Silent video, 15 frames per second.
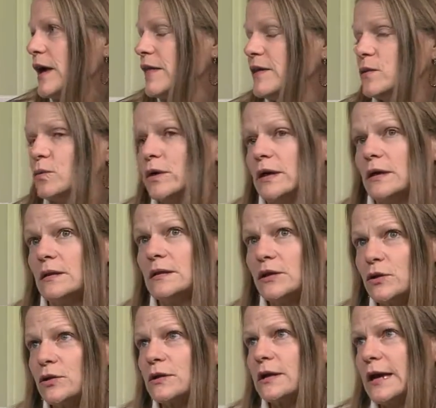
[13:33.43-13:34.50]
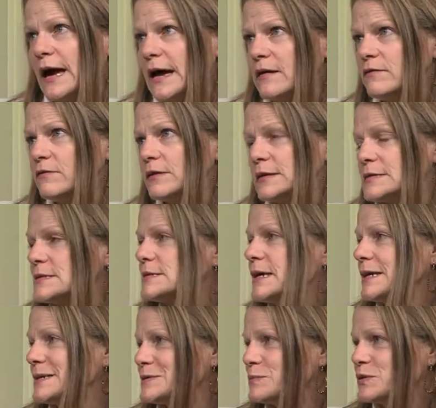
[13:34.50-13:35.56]
And then we literally have like
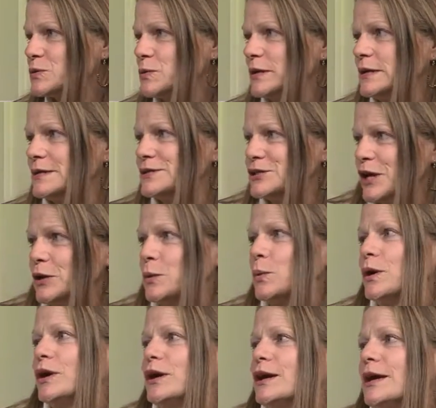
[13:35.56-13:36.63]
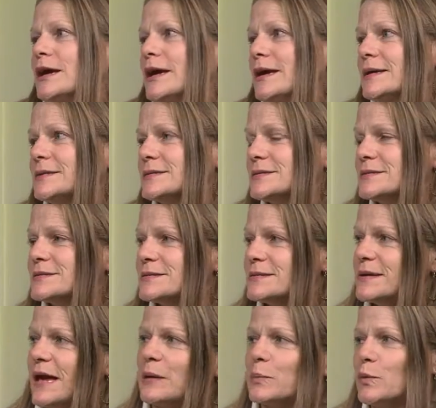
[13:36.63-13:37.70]
six between January and
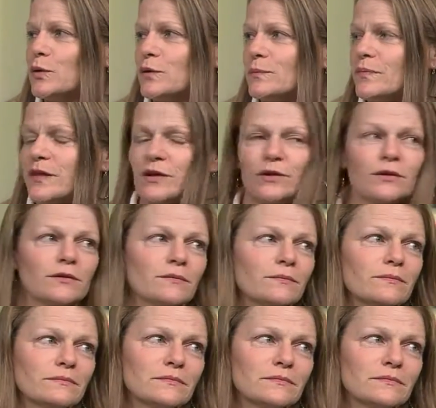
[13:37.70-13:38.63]
April that are